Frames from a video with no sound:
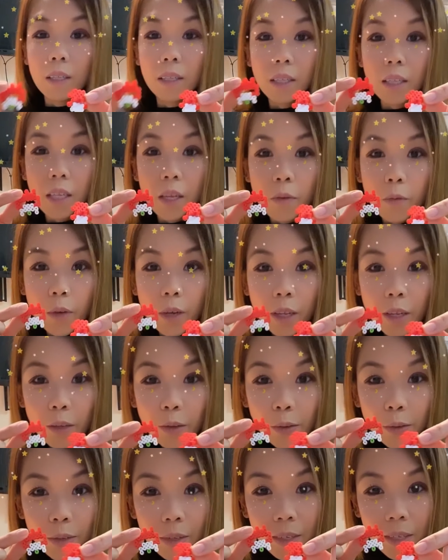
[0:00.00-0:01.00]
And we're gonna
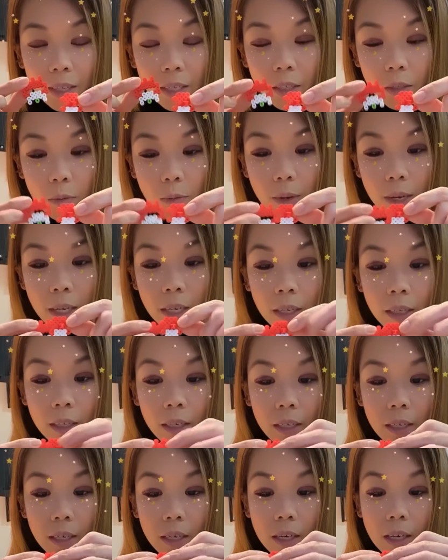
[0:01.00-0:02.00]
use this one
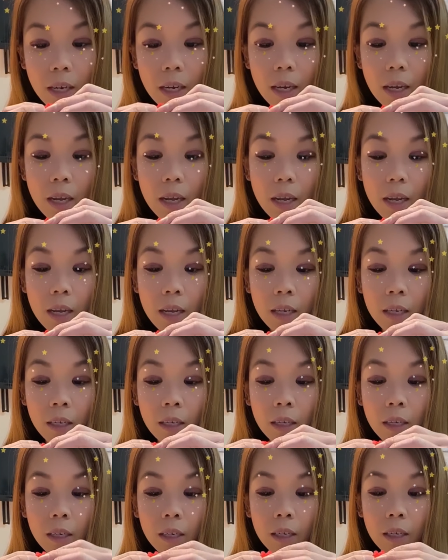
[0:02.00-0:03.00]
and
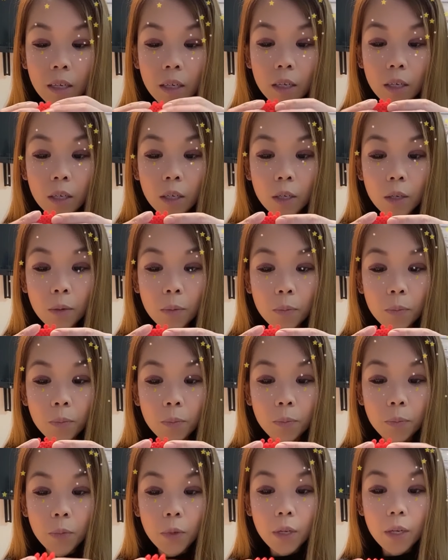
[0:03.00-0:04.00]

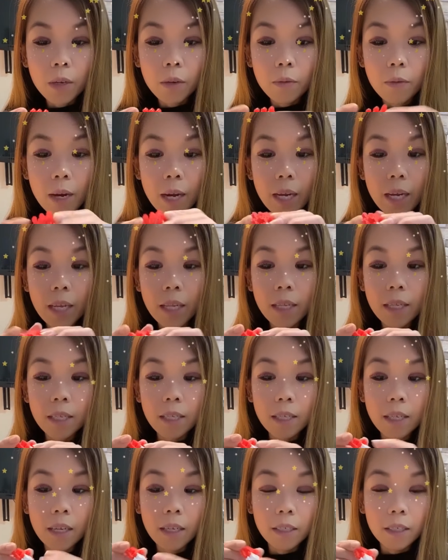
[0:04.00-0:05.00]
put it right in the
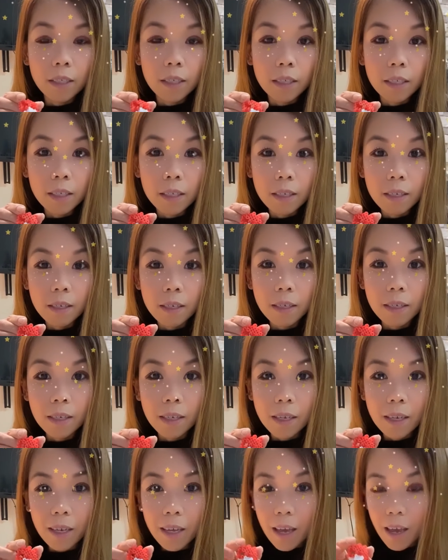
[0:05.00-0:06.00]
center.
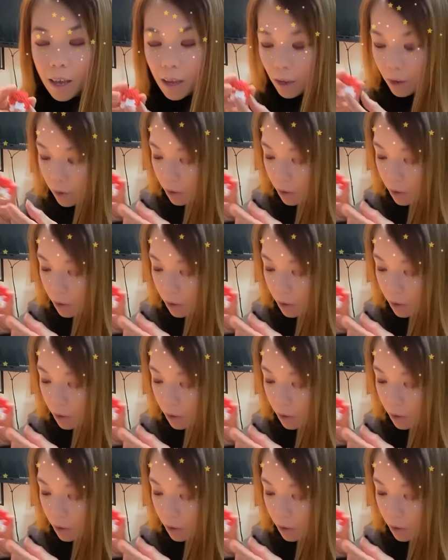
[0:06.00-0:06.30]
Okay?